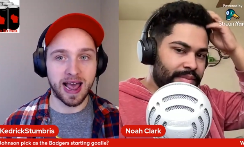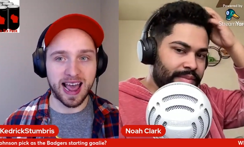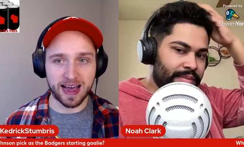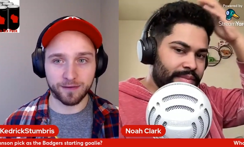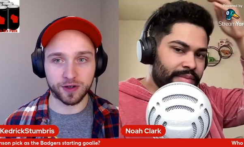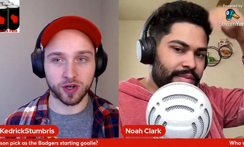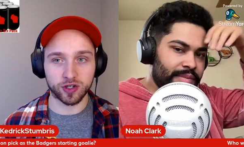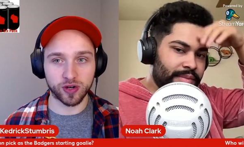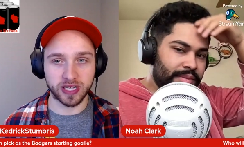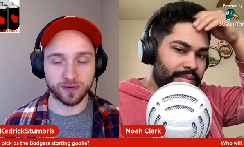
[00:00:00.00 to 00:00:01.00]
Speaker 1: after
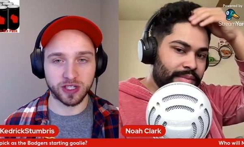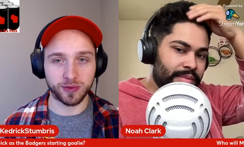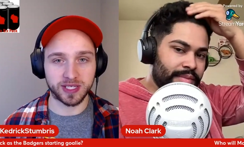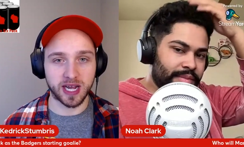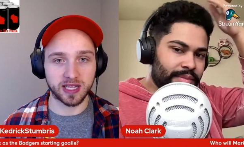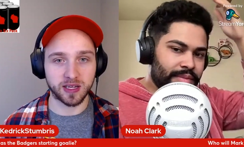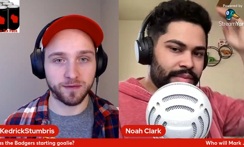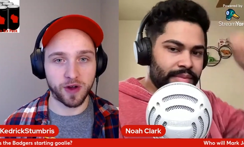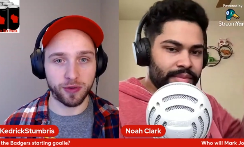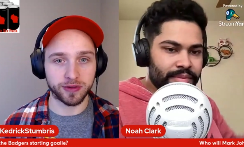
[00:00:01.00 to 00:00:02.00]
transferring to Wisconsin
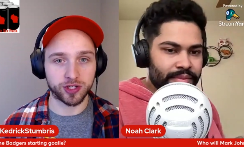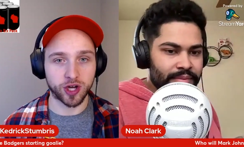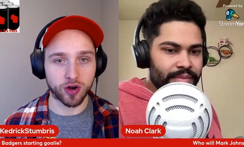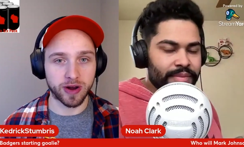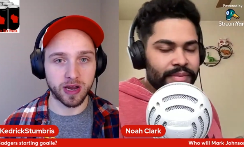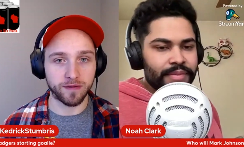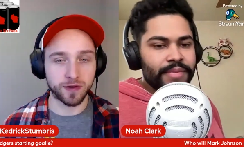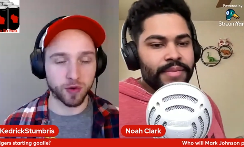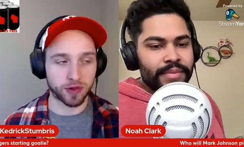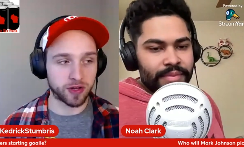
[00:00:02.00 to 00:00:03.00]
following the shuttering of
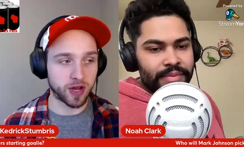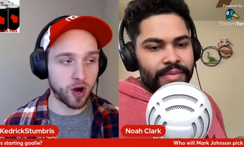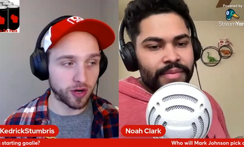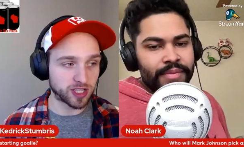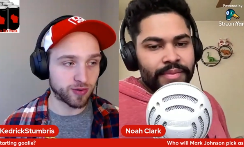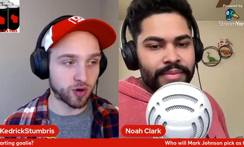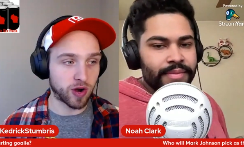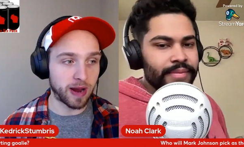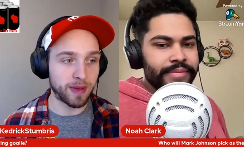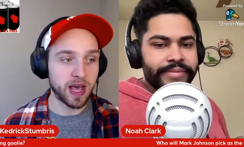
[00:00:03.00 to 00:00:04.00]
North Dakota's
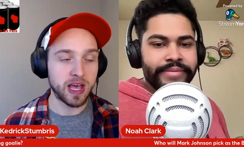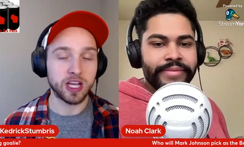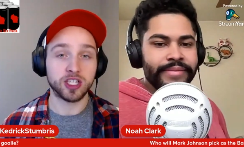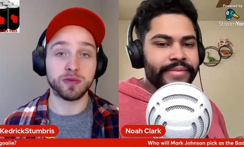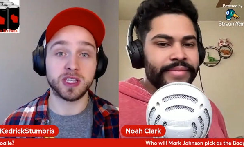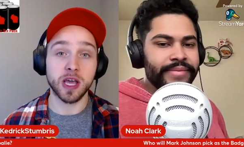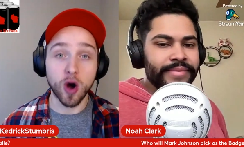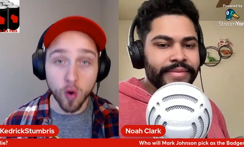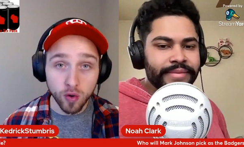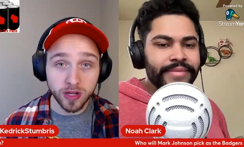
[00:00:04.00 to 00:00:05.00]
program. She was the
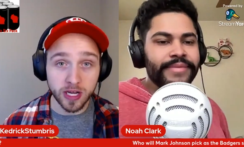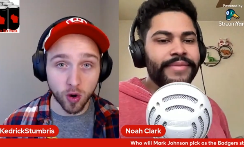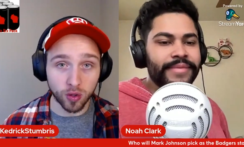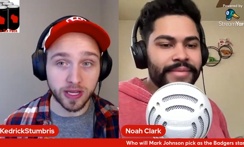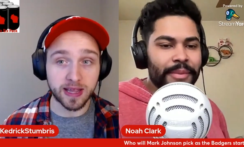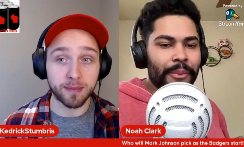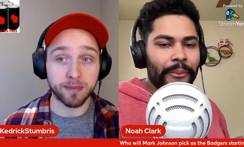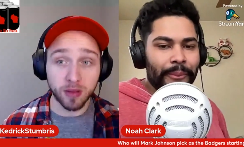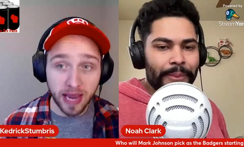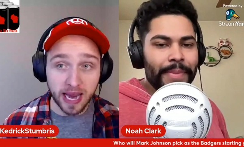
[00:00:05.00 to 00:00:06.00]
only goalie that
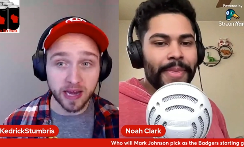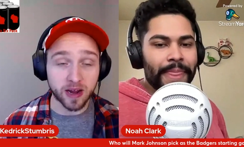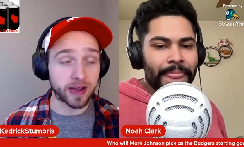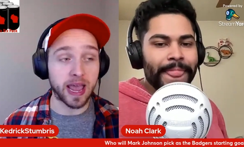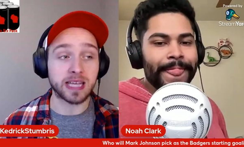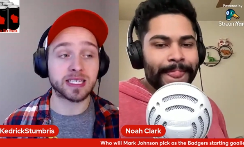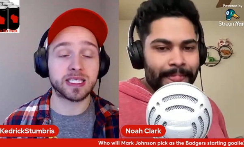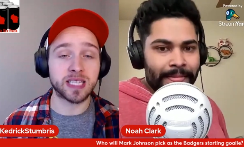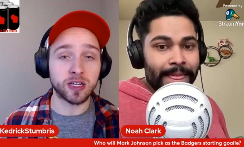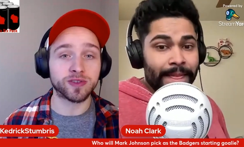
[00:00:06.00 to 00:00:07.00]
played a
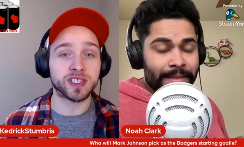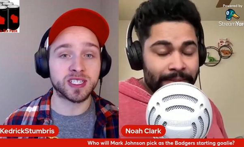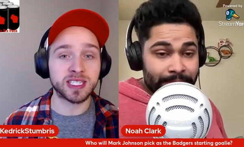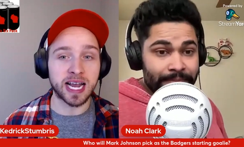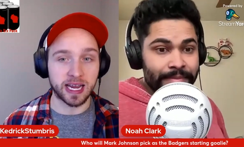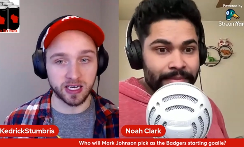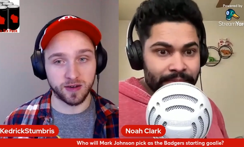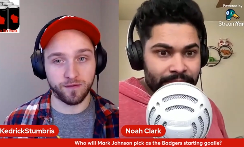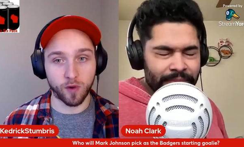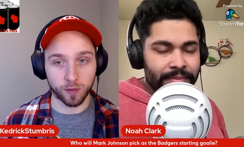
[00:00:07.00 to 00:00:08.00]
single second
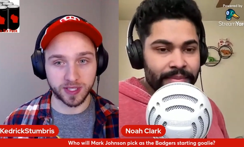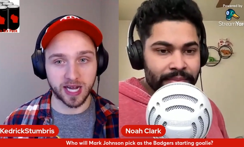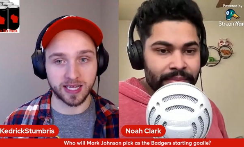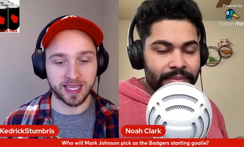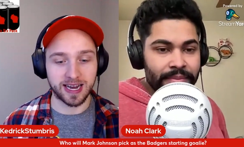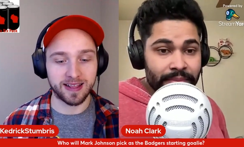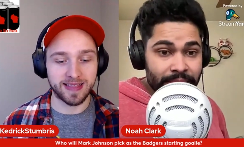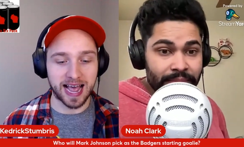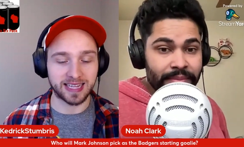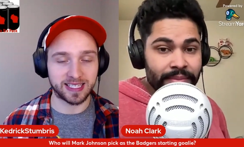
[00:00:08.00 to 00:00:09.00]
for Wisconsin
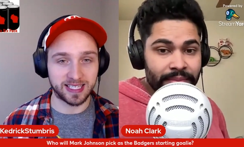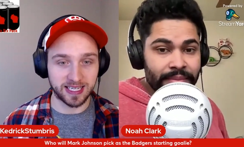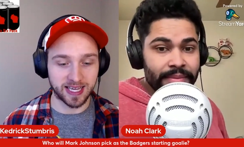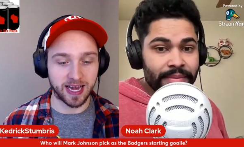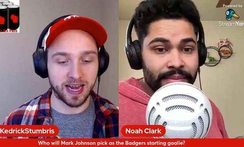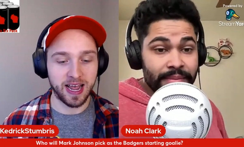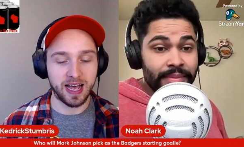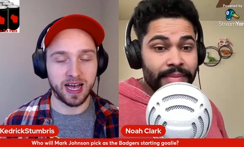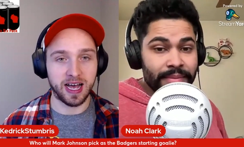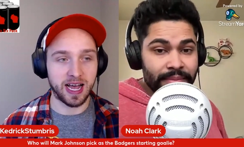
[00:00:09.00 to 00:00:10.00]
that season
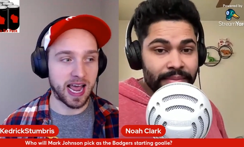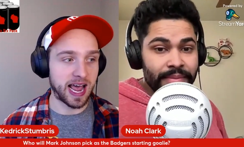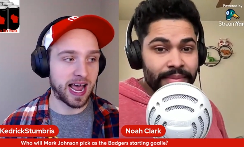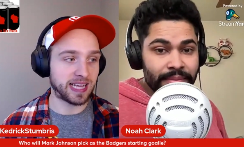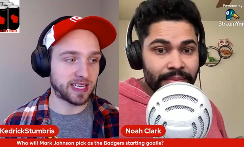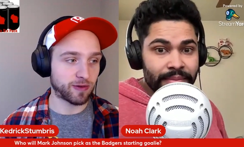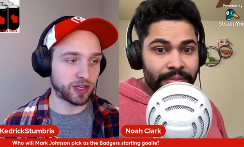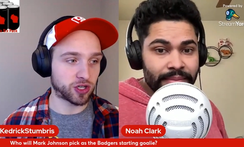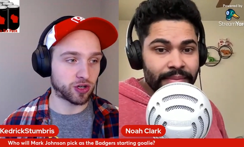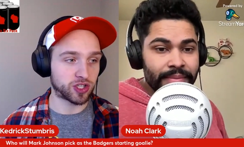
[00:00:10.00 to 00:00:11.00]
as a redshirt